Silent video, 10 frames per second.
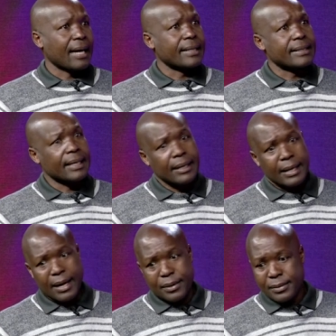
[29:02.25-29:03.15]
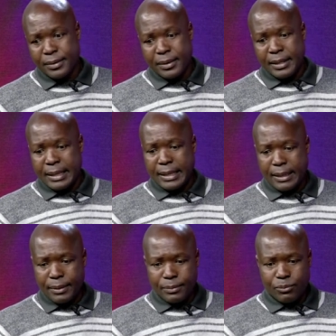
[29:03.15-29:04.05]
until now,
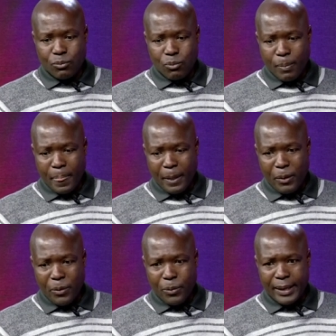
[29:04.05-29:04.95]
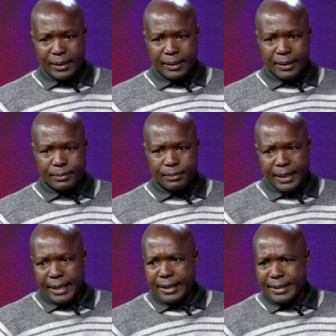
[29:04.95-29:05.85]
um, when um,
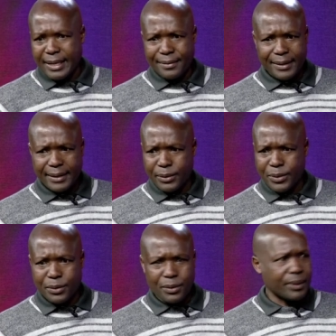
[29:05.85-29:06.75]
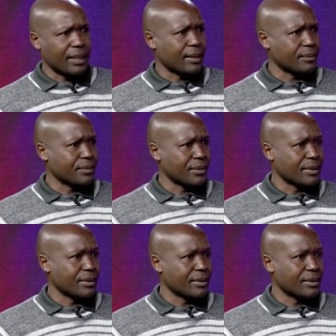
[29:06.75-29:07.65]
dad discovered he was not doing um,
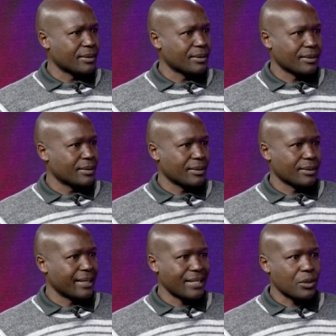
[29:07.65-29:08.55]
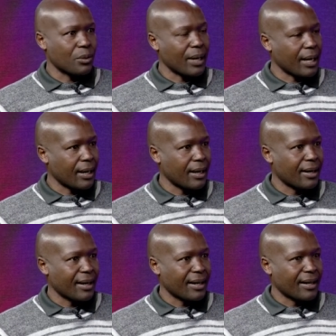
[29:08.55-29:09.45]
uh, dental work, mm.